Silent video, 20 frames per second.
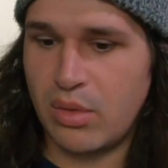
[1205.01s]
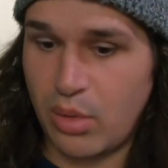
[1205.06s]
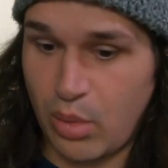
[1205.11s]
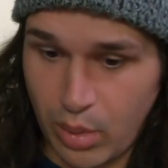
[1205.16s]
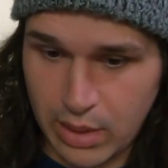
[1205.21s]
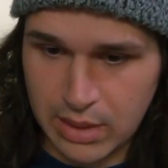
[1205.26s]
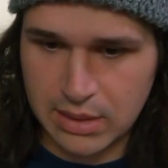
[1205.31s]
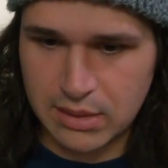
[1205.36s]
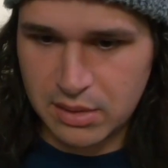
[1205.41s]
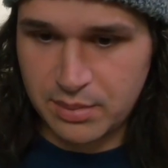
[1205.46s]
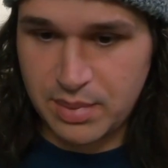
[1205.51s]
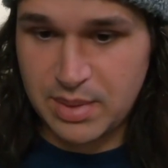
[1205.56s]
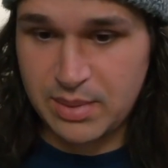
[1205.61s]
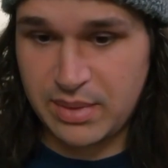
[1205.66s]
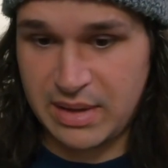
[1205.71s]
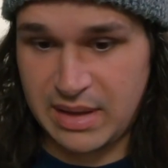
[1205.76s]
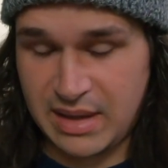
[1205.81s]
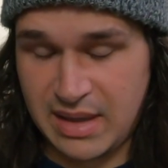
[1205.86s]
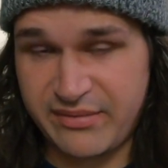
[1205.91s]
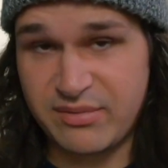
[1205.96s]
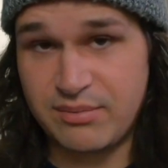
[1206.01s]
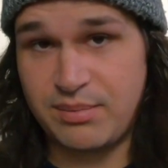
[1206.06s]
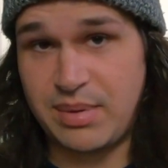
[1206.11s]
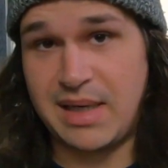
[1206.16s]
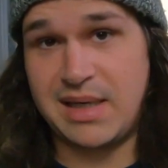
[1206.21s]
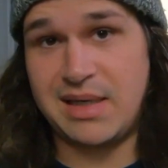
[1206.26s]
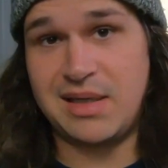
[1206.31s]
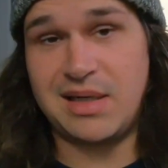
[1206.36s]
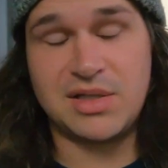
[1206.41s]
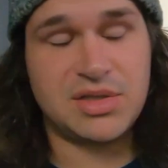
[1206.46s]
Quite a lot of people that haven't
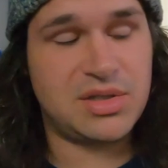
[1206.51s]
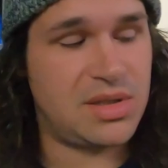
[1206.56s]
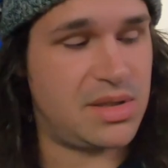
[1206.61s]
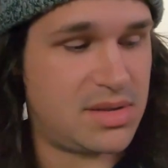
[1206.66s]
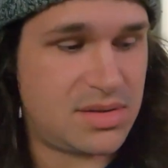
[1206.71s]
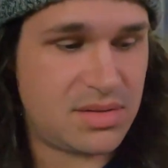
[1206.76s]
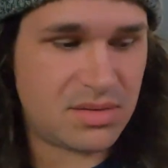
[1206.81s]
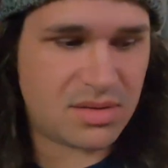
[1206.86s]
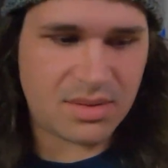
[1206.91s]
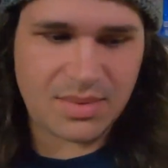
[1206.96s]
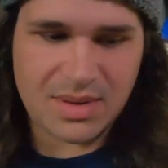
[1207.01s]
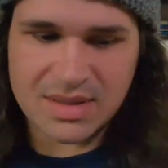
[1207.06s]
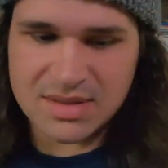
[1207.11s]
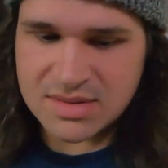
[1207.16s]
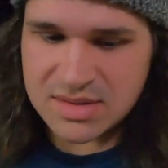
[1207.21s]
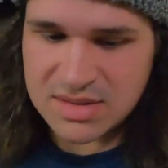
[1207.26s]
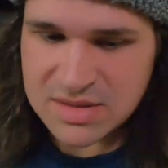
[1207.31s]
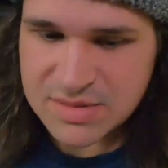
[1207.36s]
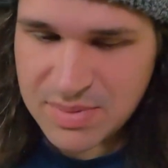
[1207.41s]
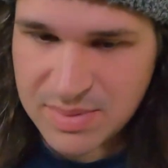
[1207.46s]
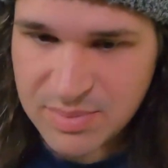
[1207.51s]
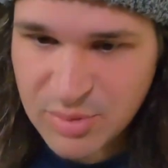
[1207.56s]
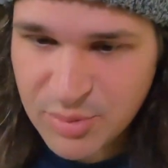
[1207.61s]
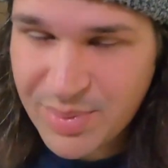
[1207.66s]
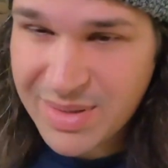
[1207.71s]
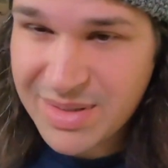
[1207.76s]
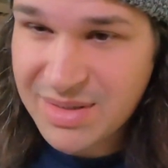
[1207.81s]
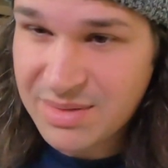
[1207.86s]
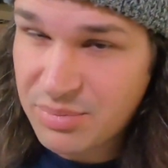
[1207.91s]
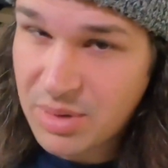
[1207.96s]
paid, actually. Still got about six people
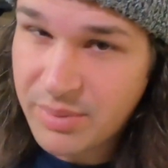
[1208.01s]
pending.